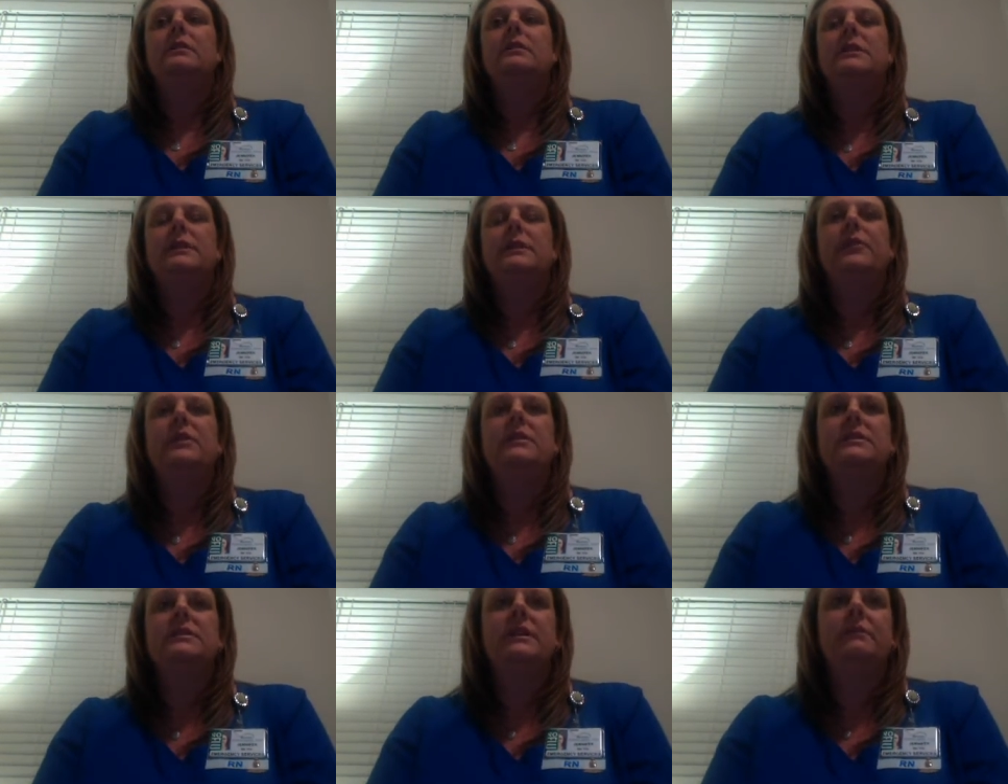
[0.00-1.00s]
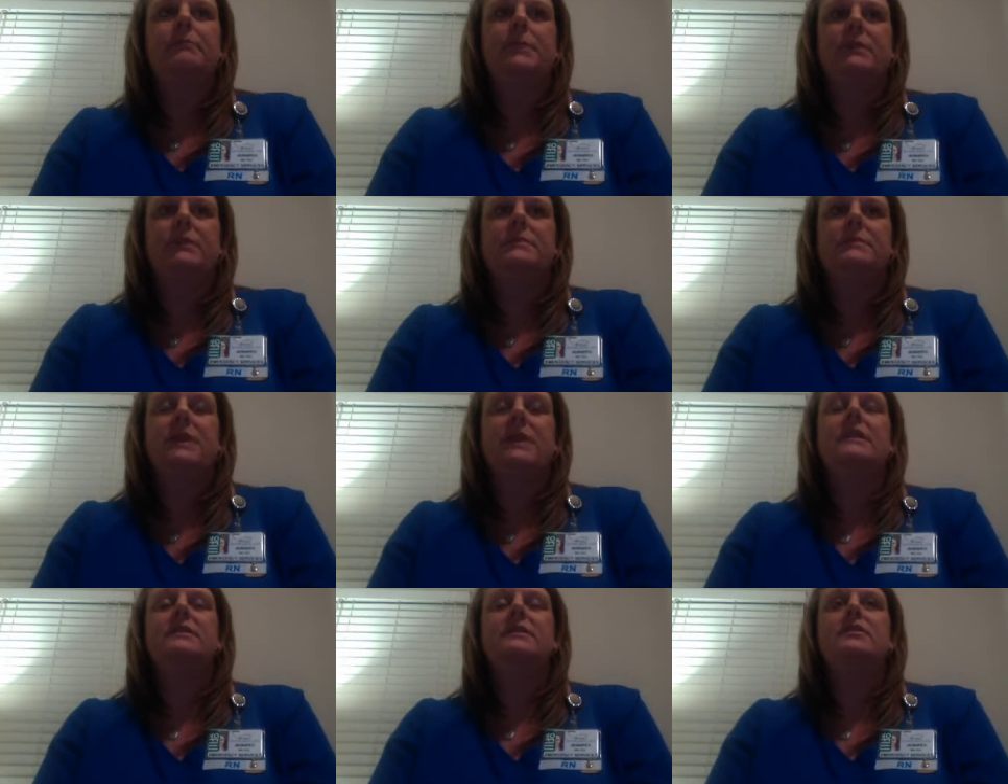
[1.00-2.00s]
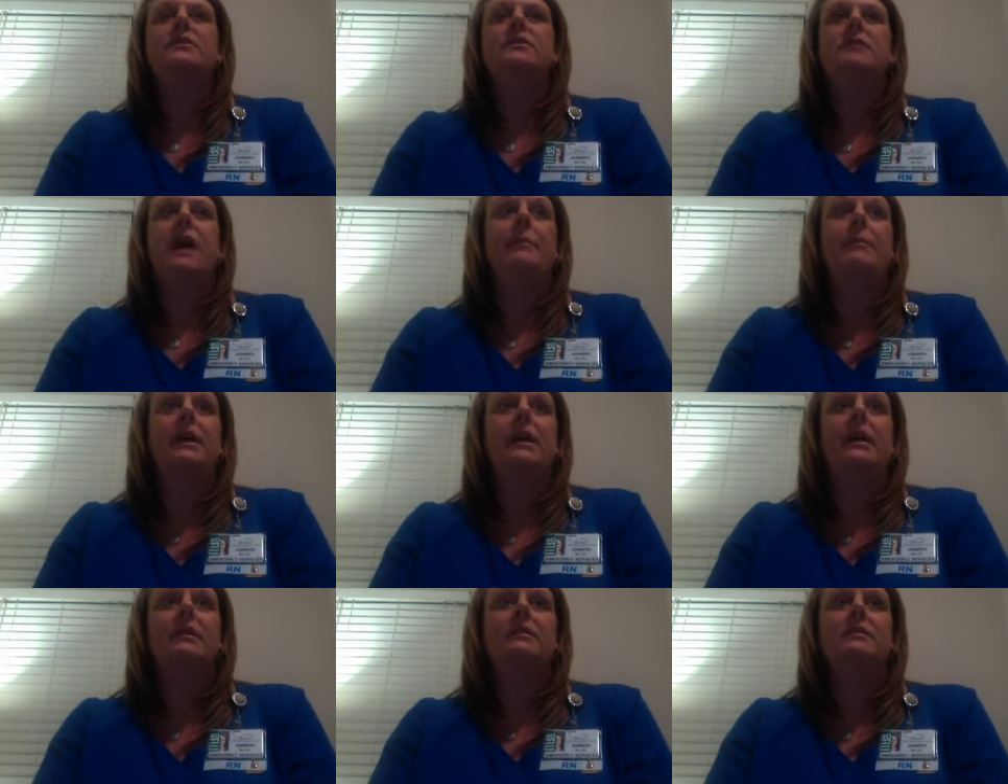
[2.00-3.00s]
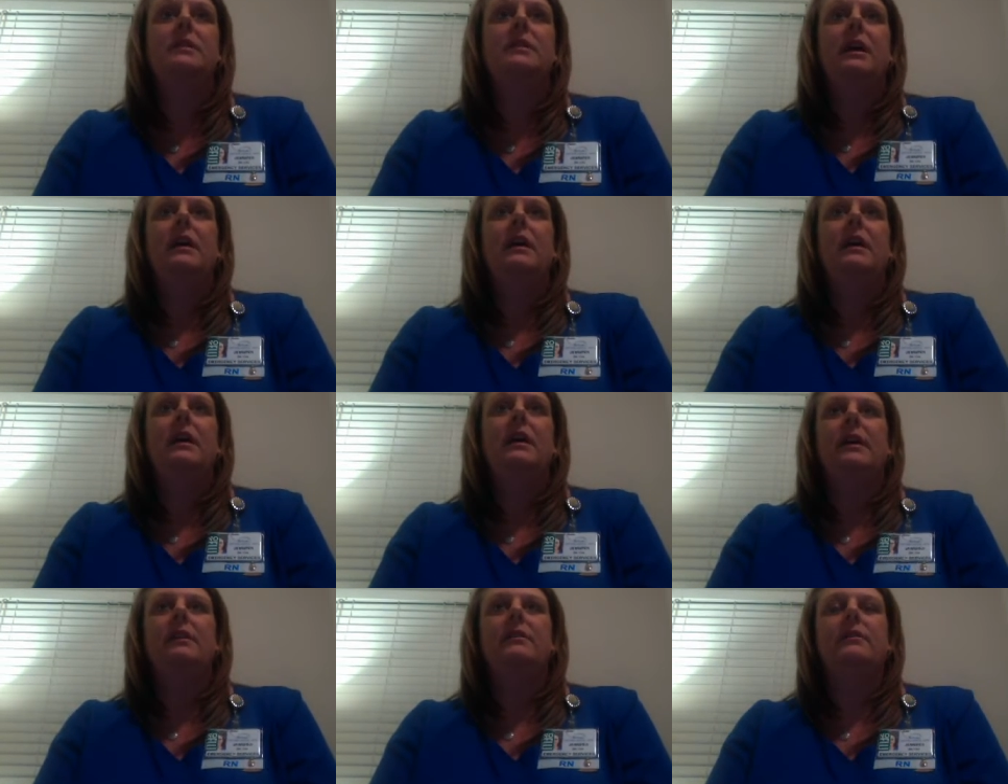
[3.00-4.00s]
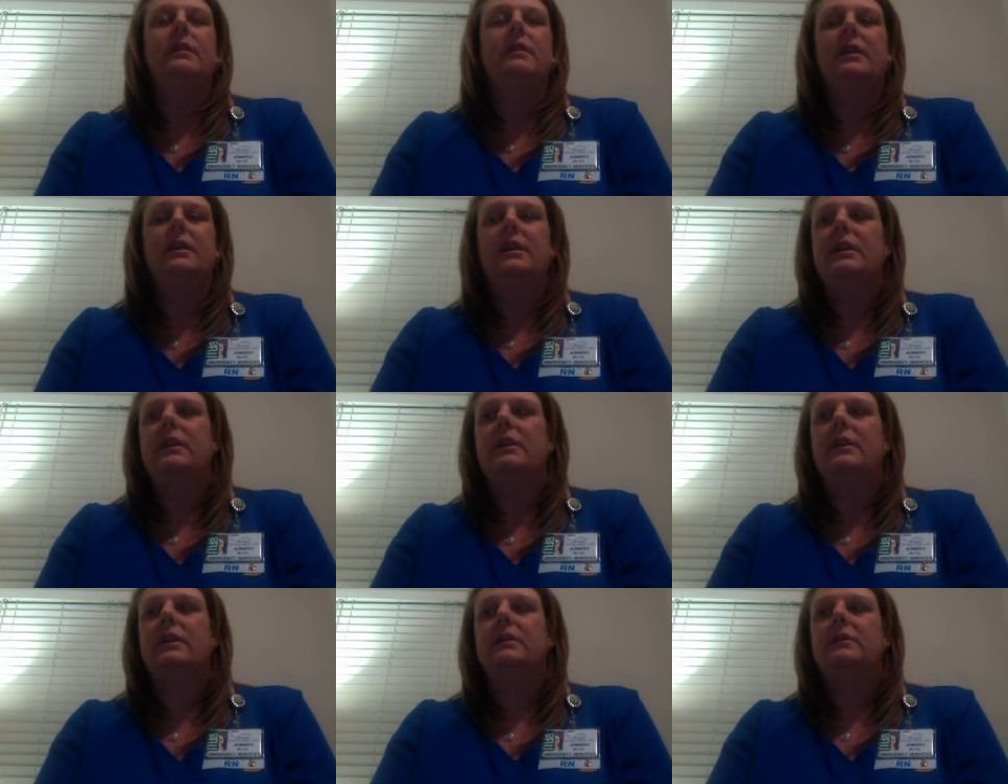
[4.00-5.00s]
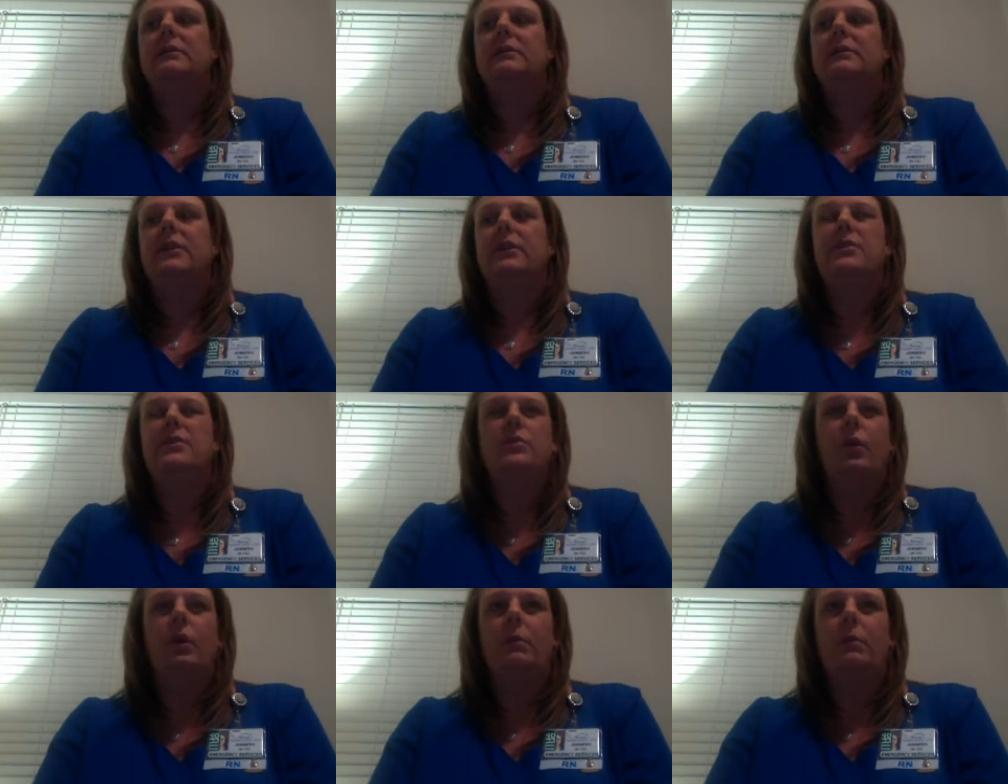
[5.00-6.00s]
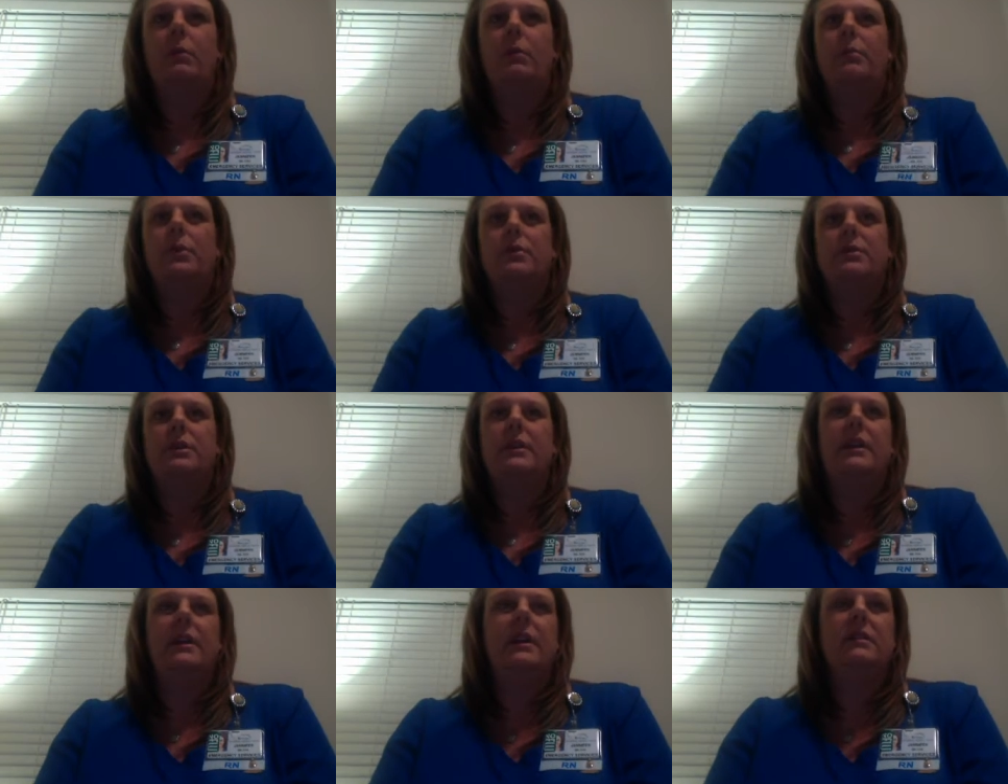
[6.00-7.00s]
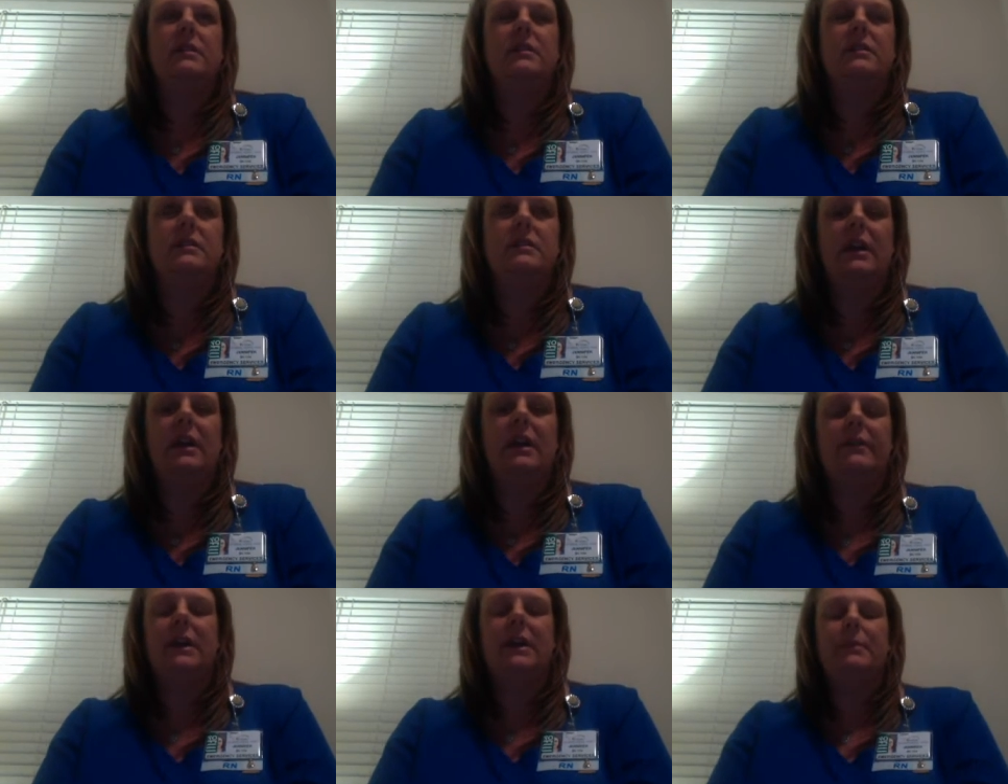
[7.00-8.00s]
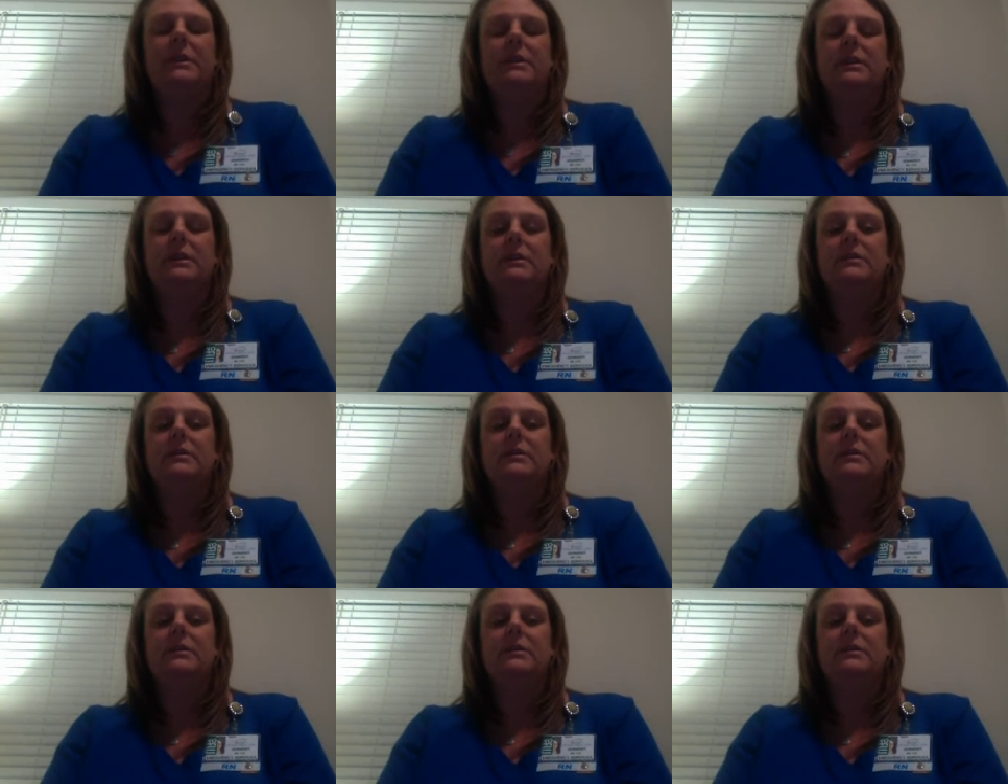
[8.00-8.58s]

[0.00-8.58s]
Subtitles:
different symptoms, as do diabetics, than the normal person that does not have diabetes.